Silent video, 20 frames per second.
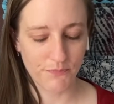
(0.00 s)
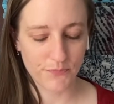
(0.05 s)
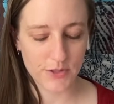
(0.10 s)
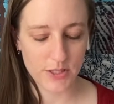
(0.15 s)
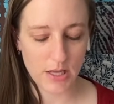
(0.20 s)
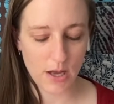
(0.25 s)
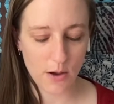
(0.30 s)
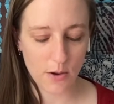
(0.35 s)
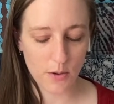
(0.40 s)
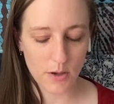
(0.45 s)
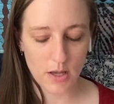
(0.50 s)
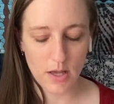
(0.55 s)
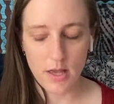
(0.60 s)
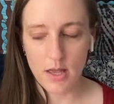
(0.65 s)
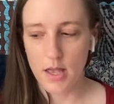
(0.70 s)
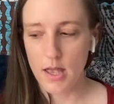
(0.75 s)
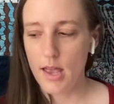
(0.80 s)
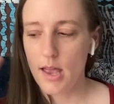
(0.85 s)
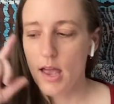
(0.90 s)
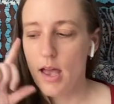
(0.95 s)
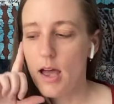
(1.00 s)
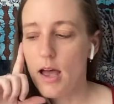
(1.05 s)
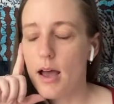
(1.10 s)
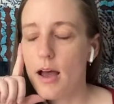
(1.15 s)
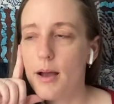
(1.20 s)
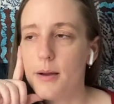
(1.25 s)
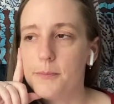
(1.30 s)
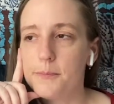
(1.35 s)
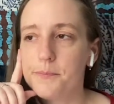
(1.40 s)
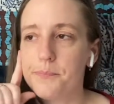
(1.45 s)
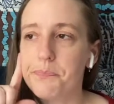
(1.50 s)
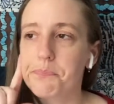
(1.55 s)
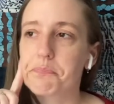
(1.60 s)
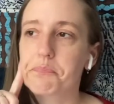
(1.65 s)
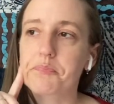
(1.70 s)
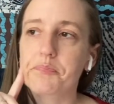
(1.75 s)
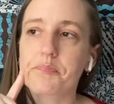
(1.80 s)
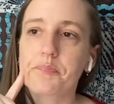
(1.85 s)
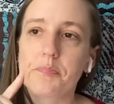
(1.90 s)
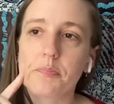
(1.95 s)
So, um,
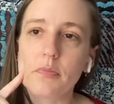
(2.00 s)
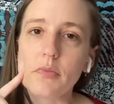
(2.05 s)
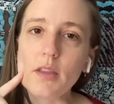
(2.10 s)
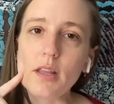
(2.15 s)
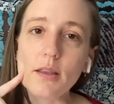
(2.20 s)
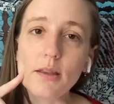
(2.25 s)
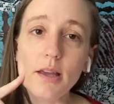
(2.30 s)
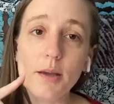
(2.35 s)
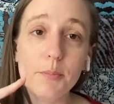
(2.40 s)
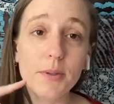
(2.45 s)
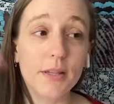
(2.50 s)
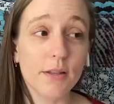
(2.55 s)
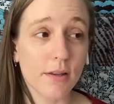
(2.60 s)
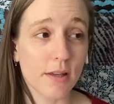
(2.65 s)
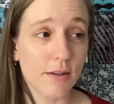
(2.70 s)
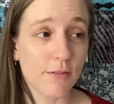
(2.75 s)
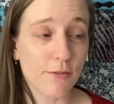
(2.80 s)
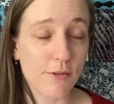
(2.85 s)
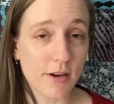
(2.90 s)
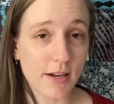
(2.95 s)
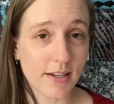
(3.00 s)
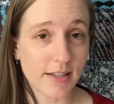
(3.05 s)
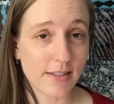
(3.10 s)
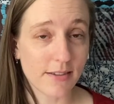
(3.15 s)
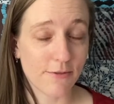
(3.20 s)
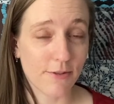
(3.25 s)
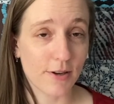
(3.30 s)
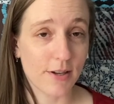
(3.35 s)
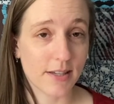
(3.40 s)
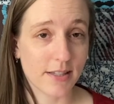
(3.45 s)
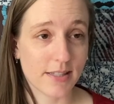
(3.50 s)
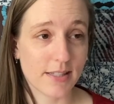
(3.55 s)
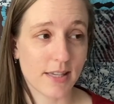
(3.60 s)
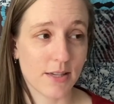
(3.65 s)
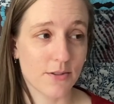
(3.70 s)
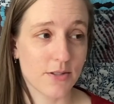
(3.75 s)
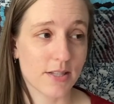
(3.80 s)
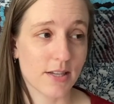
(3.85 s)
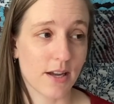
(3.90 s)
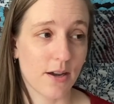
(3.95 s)
I've been looking for an, for an
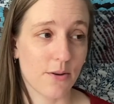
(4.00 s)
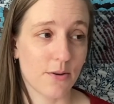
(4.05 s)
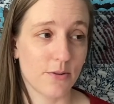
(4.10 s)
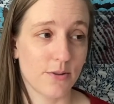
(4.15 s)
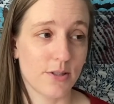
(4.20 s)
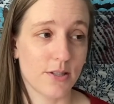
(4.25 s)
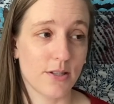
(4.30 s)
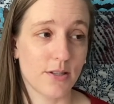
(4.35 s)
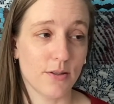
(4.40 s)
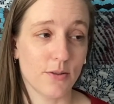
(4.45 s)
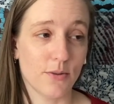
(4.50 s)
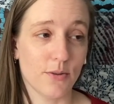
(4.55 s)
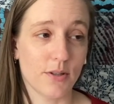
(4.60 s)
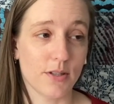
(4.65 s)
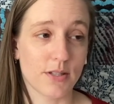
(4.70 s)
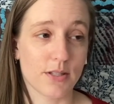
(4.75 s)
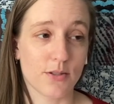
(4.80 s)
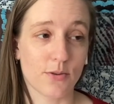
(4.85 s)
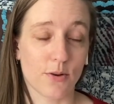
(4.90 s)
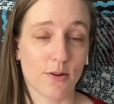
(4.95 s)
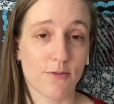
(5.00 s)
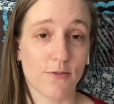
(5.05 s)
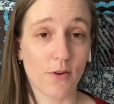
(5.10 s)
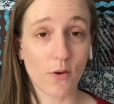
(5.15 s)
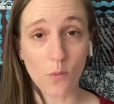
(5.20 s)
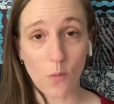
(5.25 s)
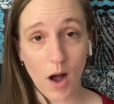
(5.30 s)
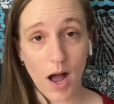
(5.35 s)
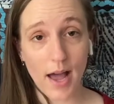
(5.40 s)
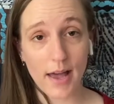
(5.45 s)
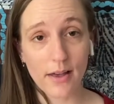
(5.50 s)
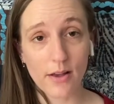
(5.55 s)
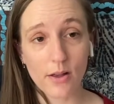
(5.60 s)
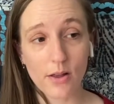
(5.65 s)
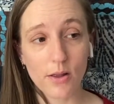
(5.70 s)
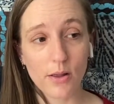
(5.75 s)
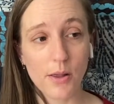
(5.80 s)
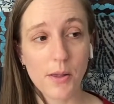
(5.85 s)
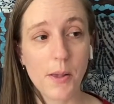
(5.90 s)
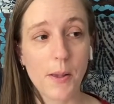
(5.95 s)
excuse to go to the store for a
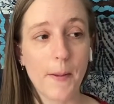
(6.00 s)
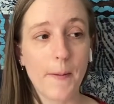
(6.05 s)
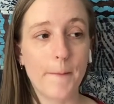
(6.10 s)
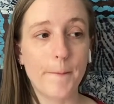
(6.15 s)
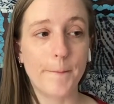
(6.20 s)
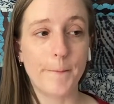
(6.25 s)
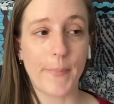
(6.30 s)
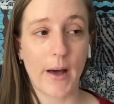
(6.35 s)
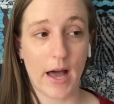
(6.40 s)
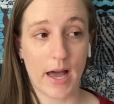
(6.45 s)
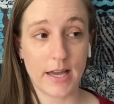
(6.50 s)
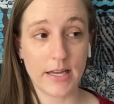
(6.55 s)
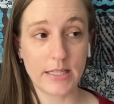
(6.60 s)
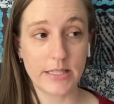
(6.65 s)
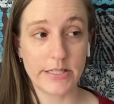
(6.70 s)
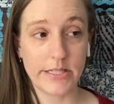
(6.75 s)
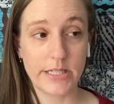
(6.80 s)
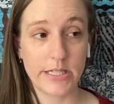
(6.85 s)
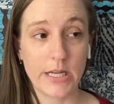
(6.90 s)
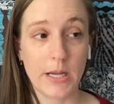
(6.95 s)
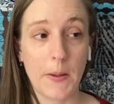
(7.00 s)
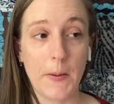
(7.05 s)
while, but